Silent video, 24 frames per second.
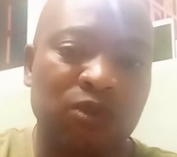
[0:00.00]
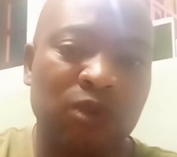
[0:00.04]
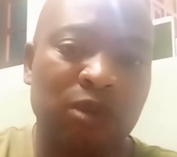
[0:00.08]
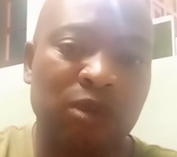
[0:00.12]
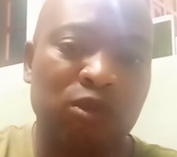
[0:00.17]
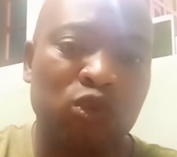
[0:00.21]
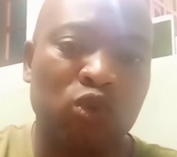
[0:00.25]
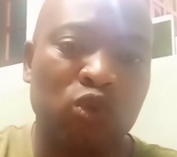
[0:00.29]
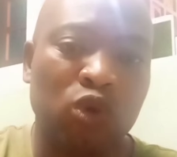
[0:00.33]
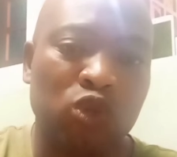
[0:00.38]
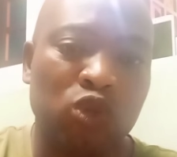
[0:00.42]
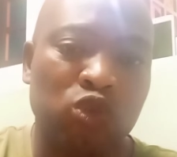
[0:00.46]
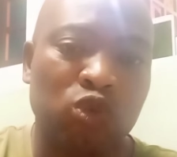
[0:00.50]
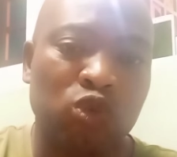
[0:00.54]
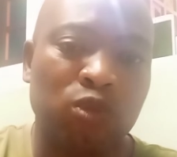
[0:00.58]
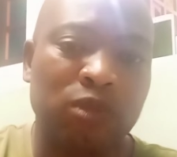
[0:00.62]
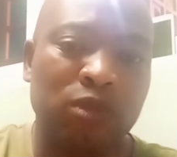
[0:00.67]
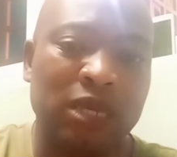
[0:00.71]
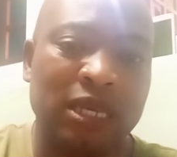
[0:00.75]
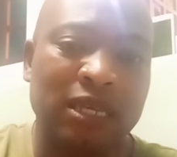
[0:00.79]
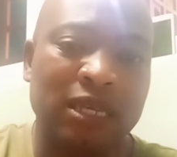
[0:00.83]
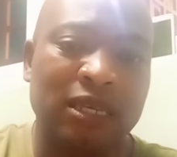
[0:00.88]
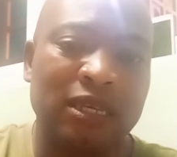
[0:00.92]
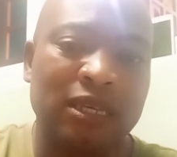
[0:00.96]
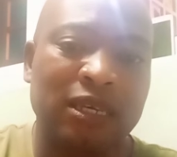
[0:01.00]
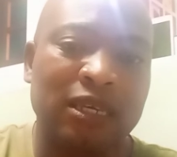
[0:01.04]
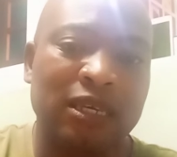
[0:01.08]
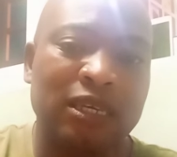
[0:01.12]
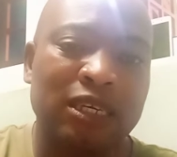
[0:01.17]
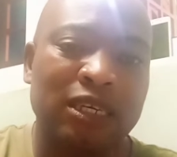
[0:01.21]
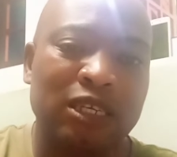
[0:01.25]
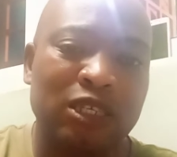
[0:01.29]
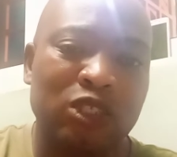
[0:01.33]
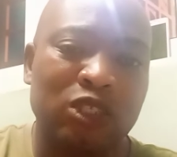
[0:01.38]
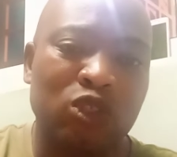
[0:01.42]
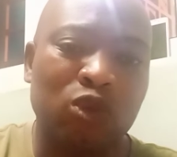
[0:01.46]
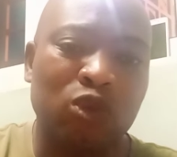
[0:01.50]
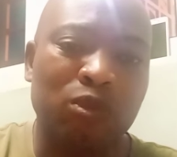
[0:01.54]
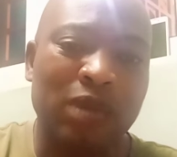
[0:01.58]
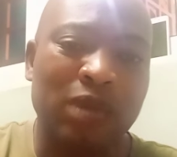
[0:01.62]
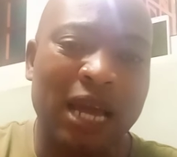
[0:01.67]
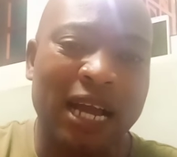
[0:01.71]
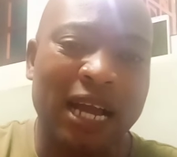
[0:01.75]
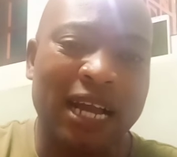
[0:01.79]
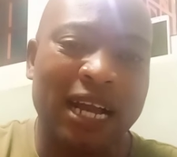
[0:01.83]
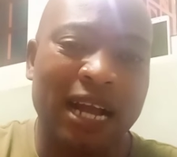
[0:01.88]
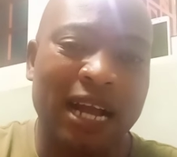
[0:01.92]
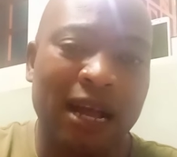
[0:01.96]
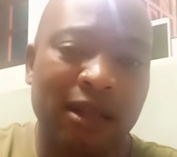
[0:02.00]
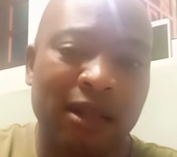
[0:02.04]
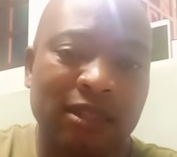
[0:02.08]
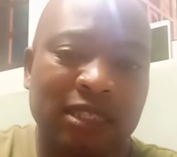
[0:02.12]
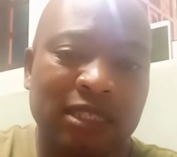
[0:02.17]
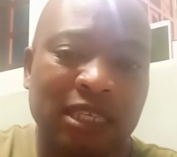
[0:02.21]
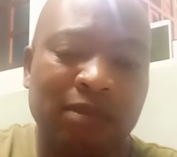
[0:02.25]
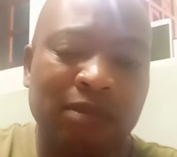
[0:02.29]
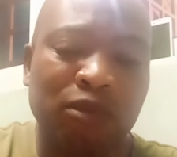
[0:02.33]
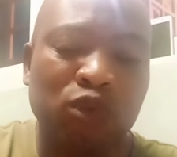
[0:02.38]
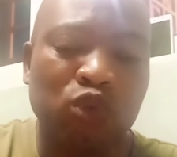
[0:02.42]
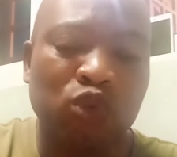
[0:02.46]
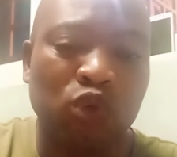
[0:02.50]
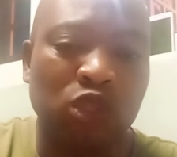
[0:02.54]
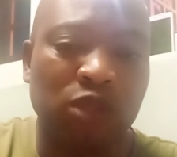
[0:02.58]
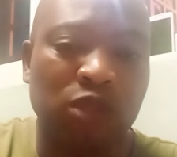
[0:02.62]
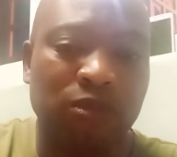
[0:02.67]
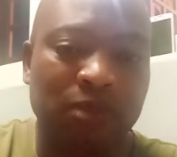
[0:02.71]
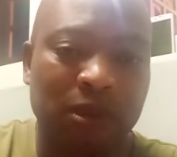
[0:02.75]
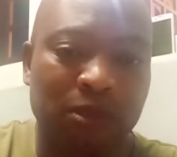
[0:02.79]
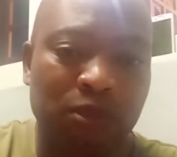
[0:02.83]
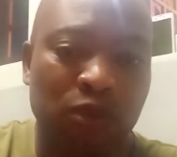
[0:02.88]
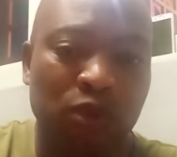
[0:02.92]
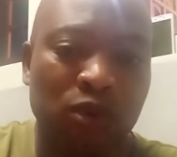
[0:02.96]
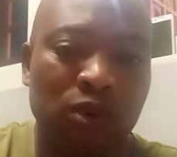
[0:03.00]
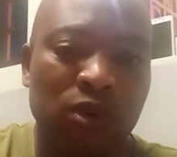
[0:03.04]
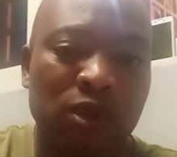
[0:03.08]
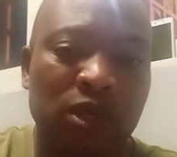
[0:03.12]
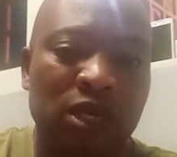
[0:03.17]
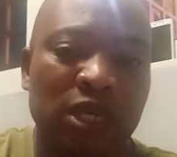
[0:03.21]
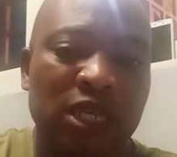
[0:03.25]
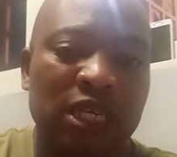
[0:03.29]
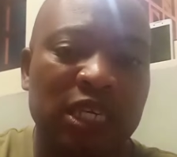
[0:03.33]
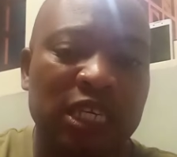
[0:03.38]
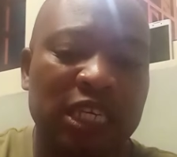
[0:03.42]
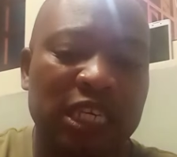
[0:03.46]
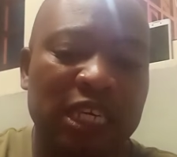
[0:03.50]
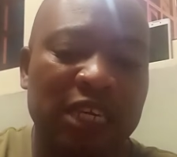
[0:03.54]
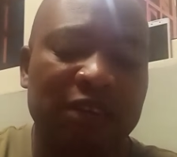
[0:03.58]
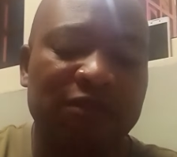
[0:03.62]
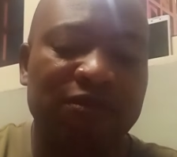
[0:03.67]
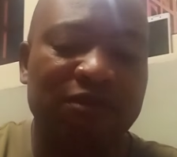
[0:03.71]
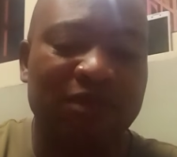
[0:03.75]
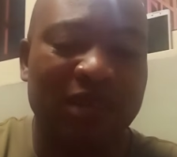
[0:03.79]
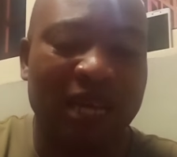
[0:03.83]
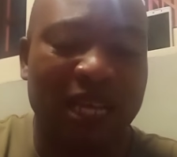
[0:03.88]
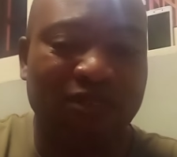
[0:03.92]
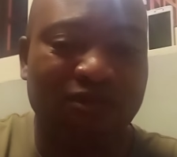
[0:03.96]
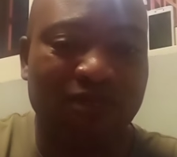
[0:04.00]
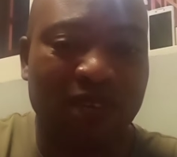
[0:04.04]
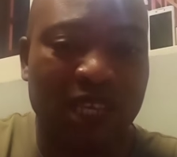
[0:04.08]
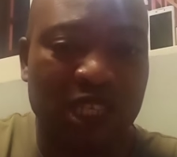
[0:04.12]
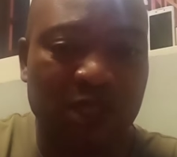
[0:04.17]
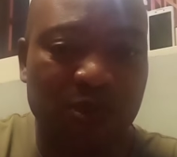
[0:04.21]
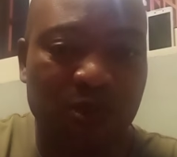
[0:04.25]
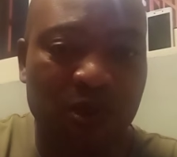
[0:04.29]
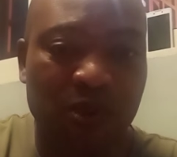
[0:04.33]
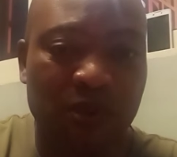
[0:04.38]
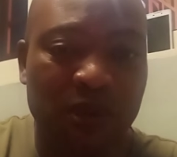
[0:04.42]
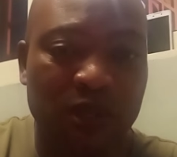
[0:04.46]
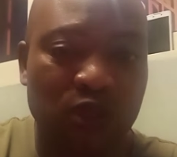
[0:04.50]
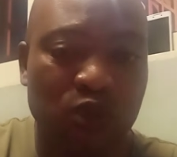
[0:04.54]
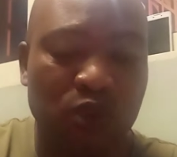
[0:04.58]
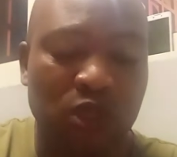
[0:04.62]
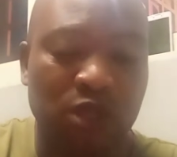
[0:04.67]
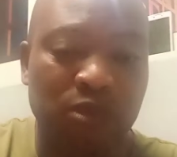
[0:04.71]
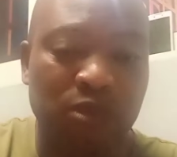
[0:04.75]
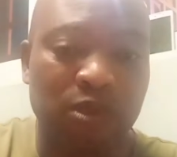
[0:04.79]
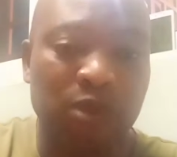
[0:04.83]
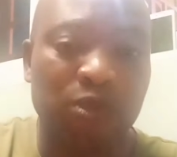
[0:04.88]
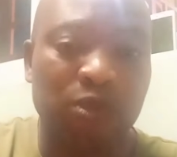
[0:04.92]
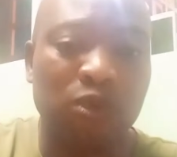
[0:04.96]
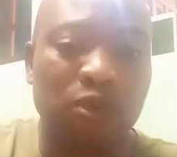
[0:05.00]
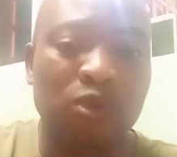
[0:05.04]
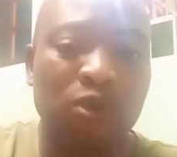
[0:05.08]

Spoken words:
to be accountable to the people, if they are transparent to the people,